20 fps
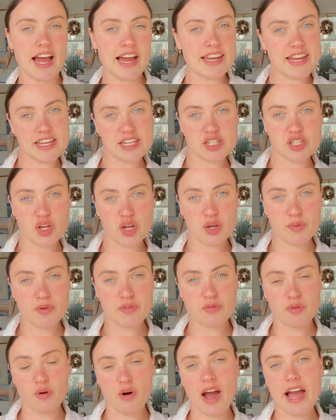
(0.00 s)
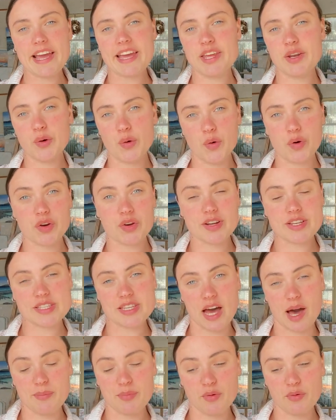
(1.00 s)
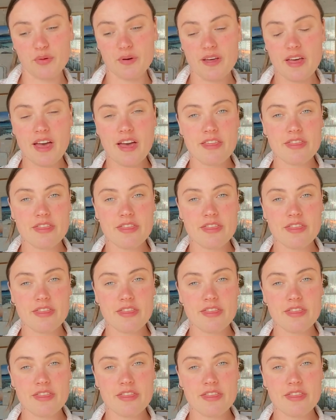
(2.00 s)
I need to do before I can order a sample.